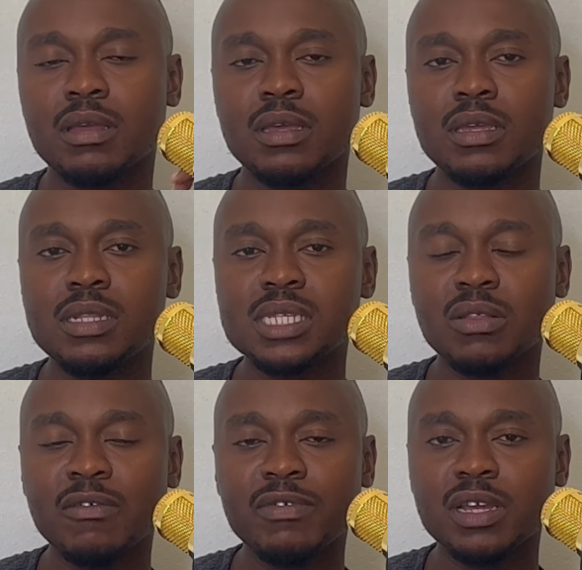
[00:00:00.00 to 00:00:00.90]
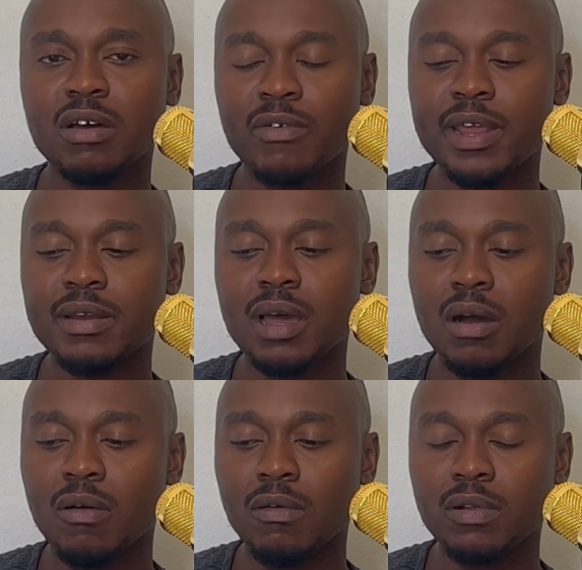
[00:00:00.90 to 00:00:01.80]
In South Africa right
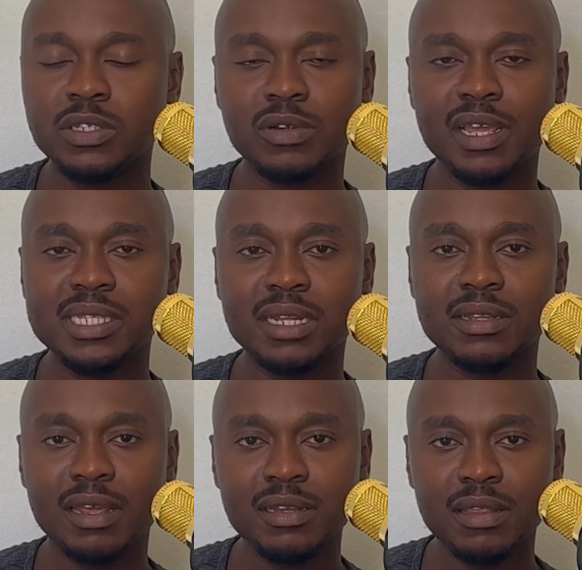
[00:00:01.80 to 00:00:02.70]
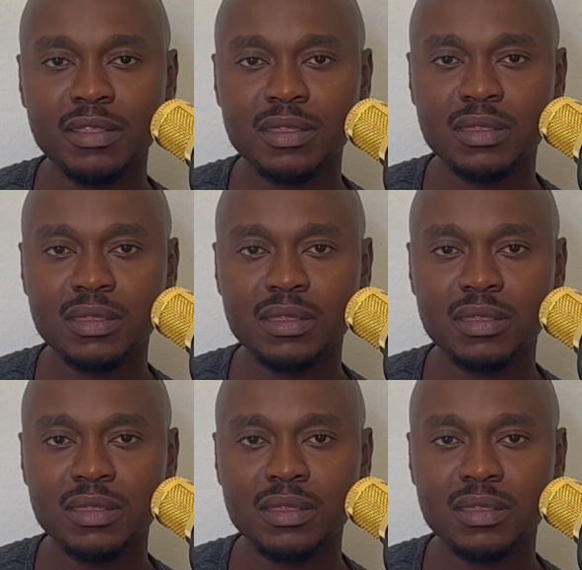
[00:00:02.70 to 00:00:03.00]
now, today is the 13th